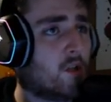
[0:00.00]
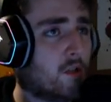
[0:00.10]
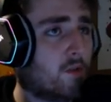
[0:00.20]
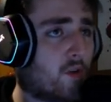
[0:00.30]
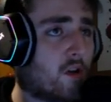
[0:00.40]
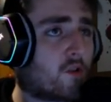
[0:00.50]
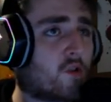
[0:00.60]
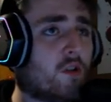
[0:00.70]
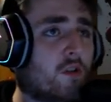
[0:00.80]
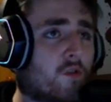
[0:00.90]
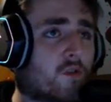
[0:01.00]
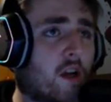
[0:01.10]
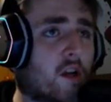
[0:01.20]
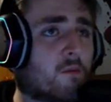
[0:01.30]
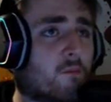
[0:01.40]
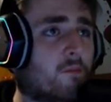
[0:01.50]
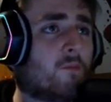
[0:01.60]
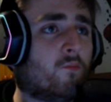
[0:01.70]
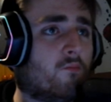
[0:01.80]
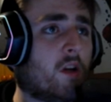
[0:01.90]
If it isn't little Sam,
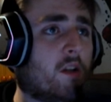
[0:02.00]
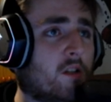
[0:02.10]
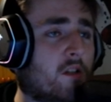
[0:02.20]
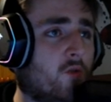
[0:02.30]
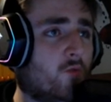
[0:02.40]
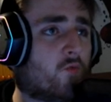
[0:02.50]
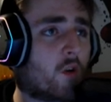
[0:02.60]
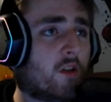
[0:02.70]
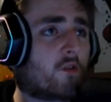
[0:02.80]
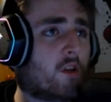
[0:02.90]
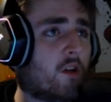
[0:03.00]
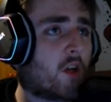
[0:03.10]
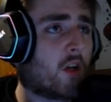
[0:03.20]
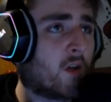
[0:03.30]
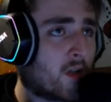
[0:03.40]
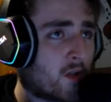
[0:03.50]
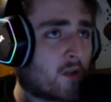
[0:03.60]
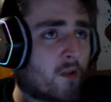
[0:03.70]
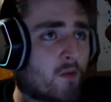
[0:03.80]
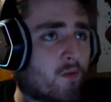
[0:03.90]
made any new friends lately?
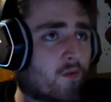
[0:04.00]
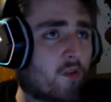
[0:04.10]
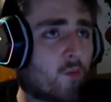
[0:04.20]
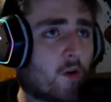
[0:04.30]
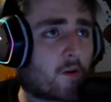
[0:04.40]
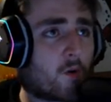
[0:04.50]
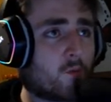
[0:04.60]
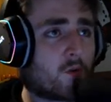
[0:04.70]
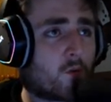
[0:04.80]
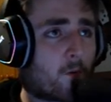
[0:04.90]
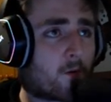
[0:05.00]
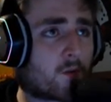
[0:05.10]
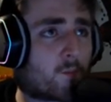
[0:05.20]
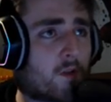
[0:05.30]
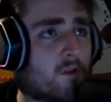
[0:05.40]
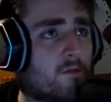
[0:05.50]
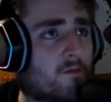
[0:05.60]
Still want to go to the world above?